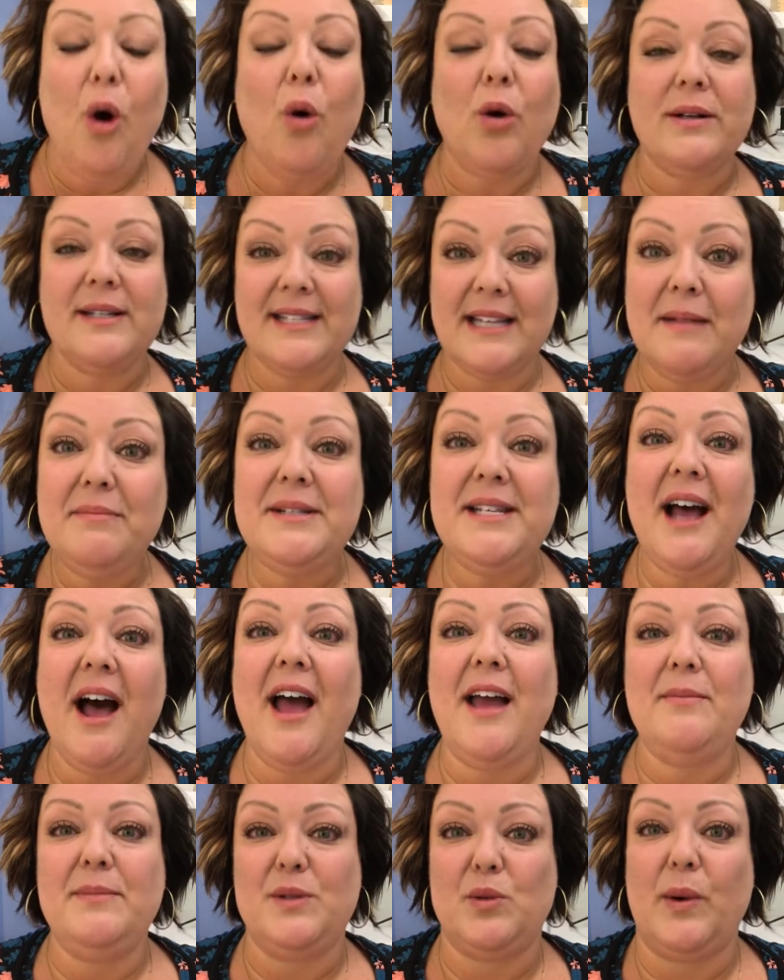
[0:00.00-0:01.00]
Or
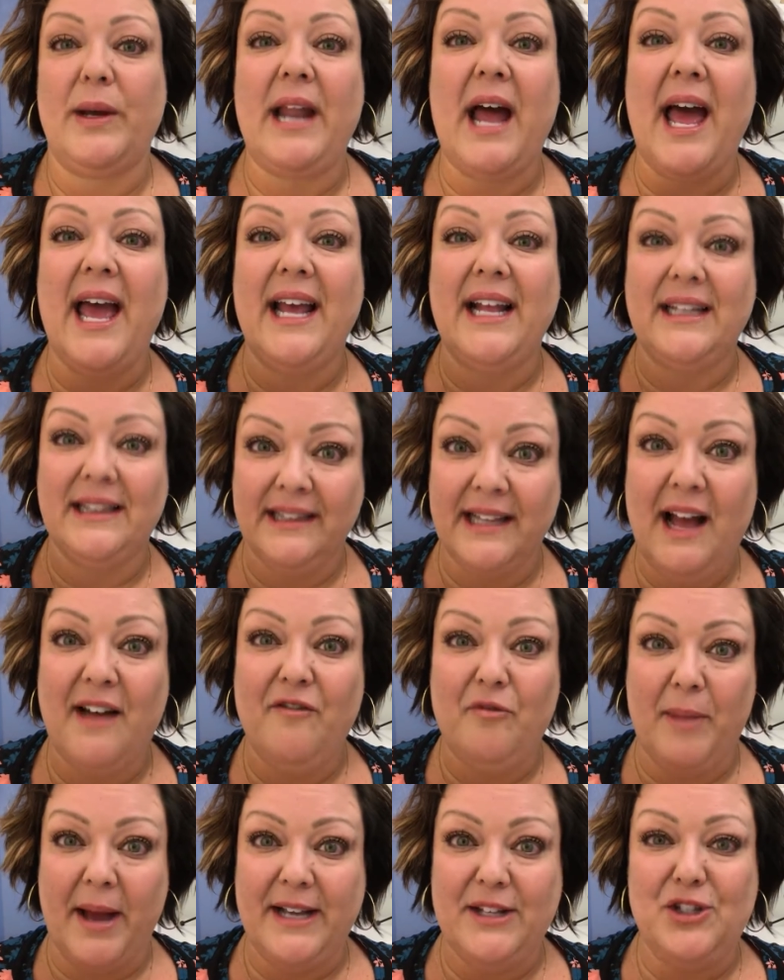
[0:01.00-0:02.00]
sometimes when I
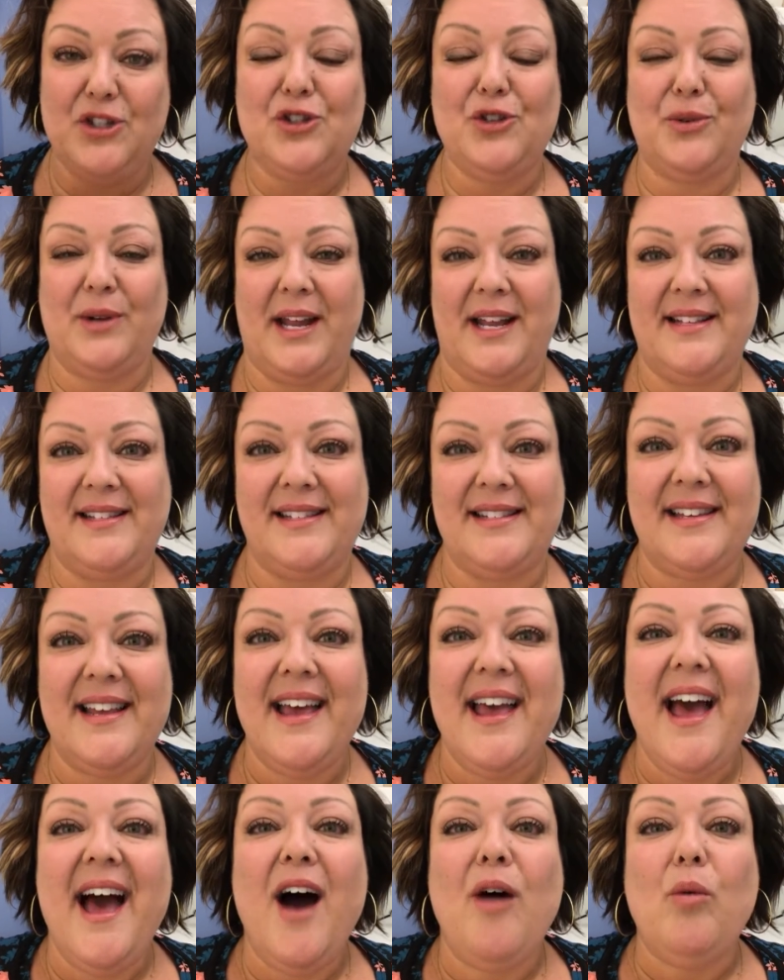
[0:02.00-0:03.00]
love my students,
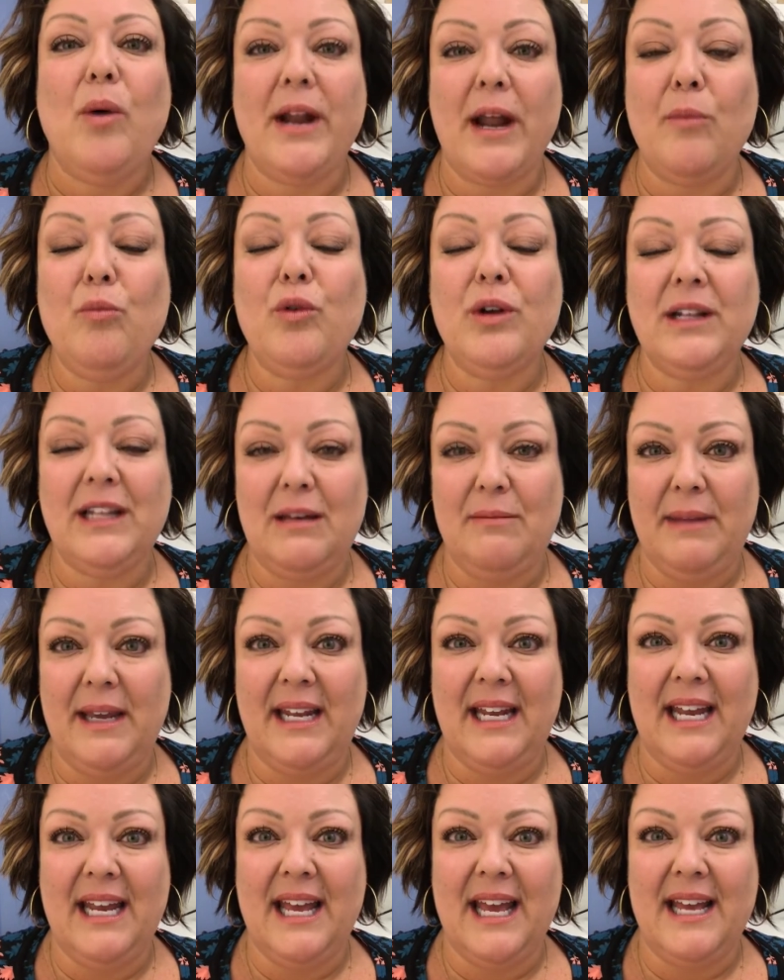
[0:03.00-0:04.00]
what I'm really
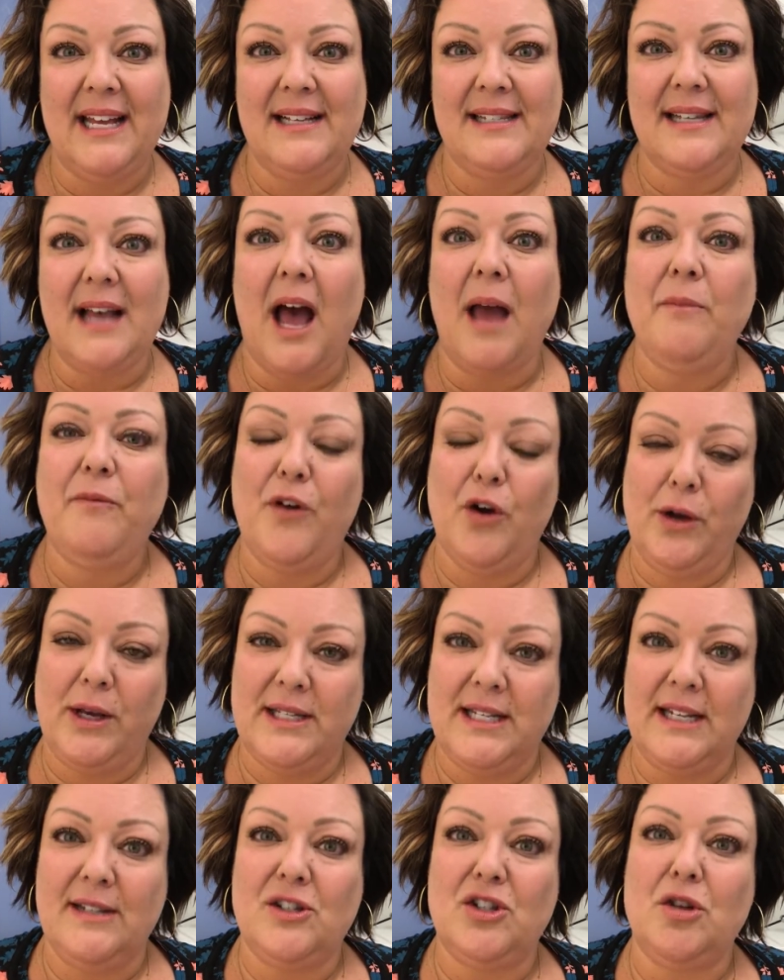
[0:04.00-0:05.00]
meaning is I'm
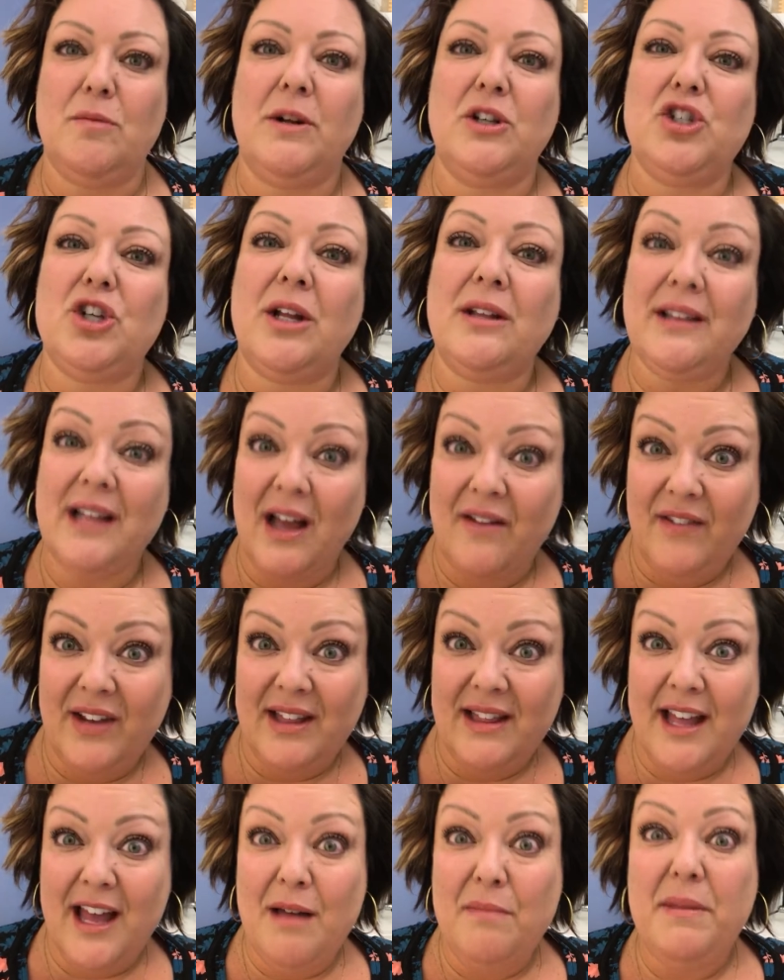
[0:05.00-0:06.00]
focusing so much on
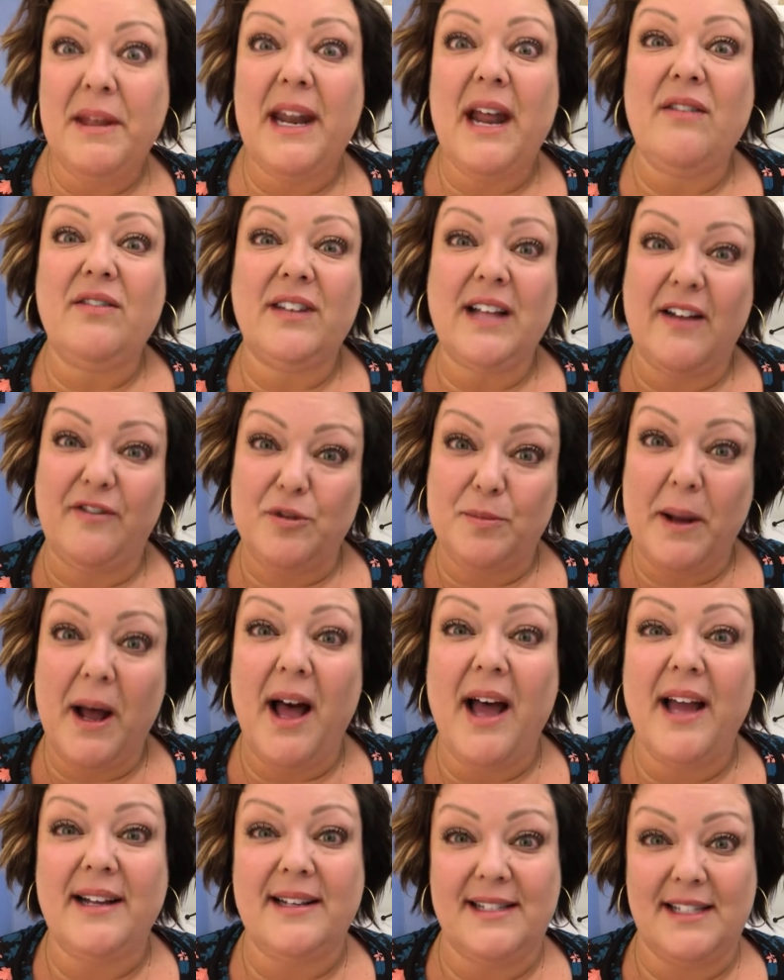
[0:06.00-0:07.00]
loving them that I've left
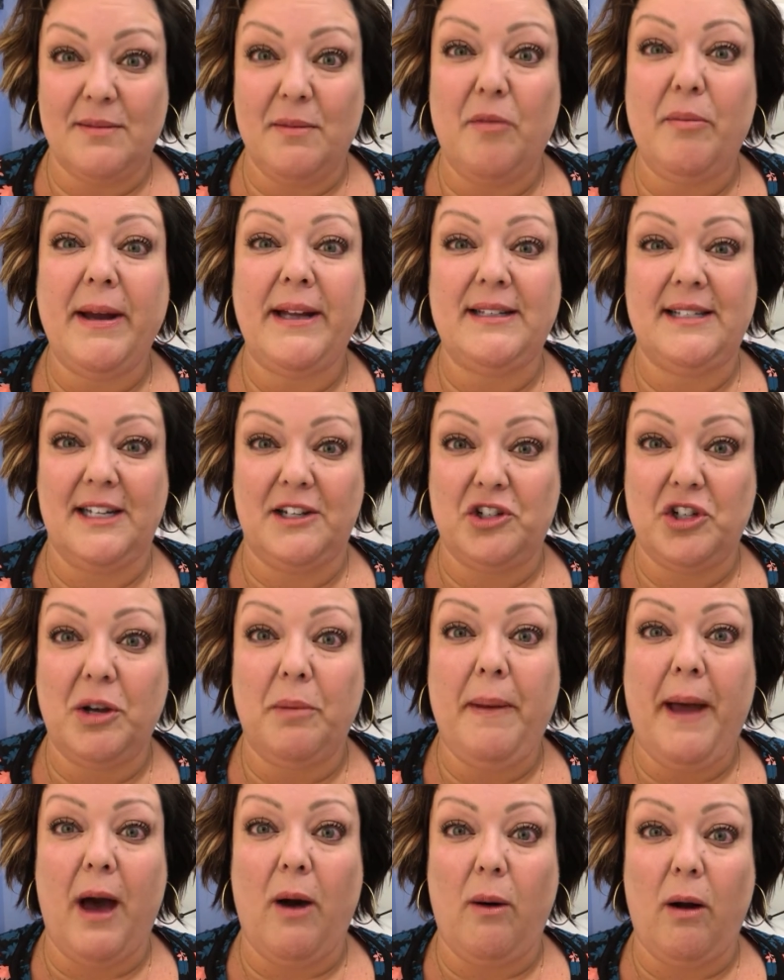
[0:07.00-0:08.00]
behind some of my
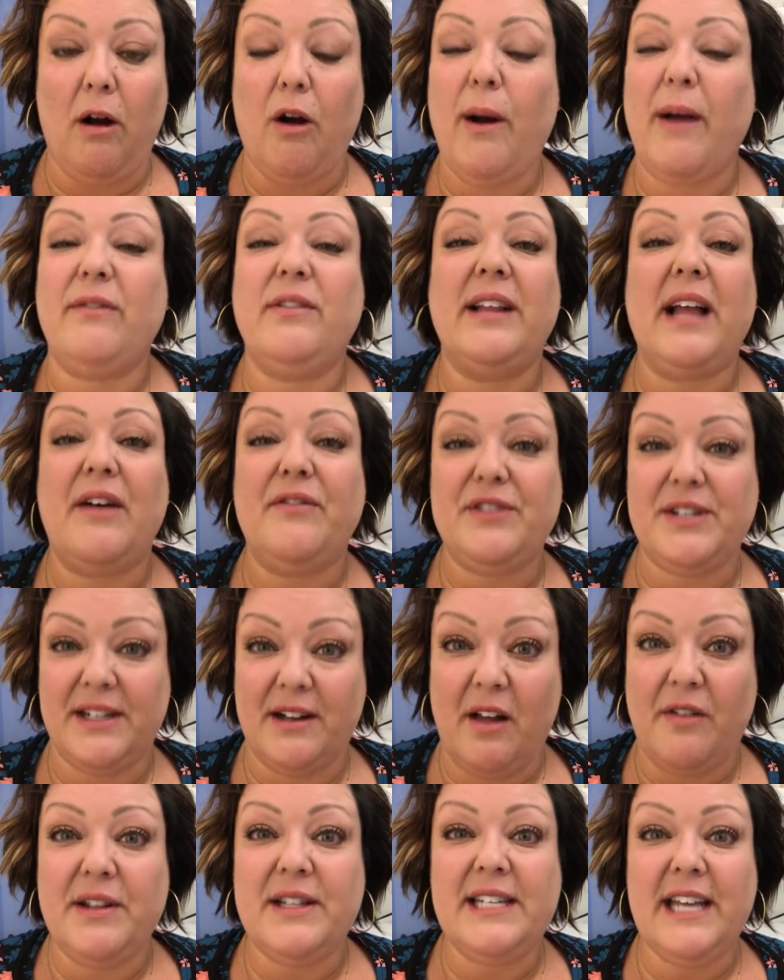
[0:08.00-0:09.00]
teaching power, or I've left it
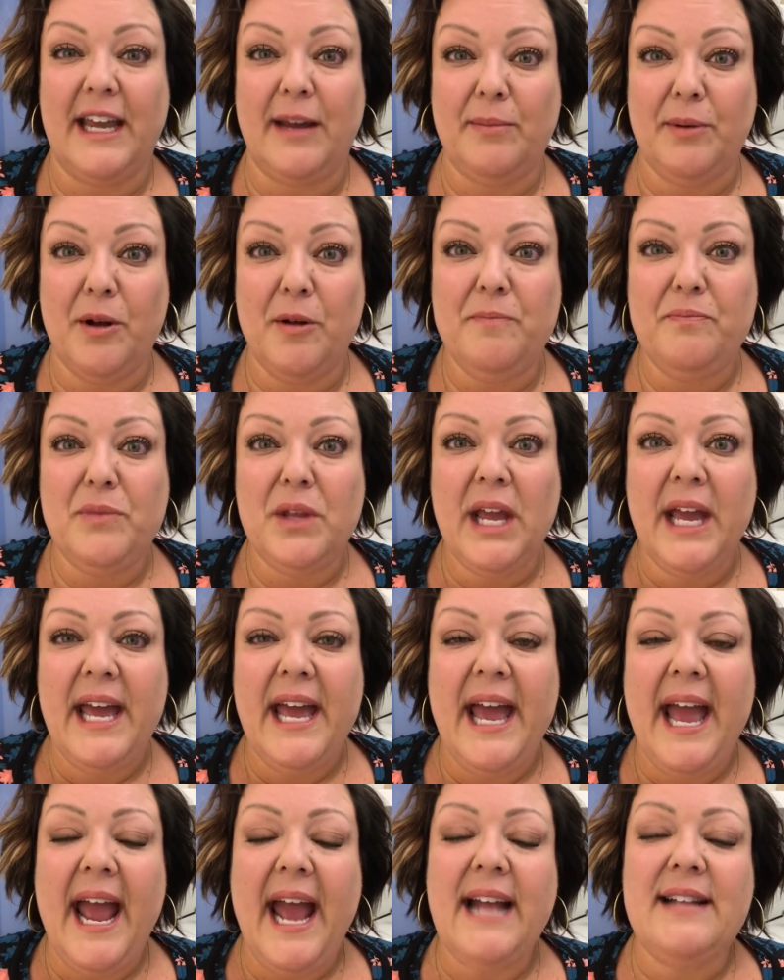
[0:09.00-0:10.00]
on the table.
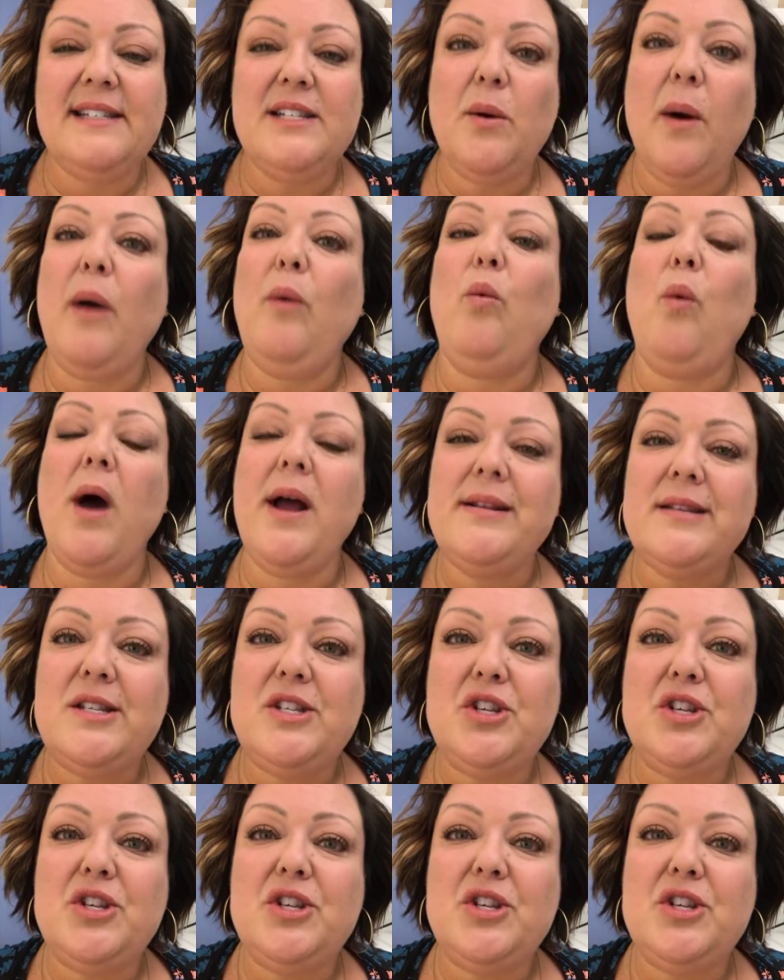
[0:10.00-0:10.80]
And so I want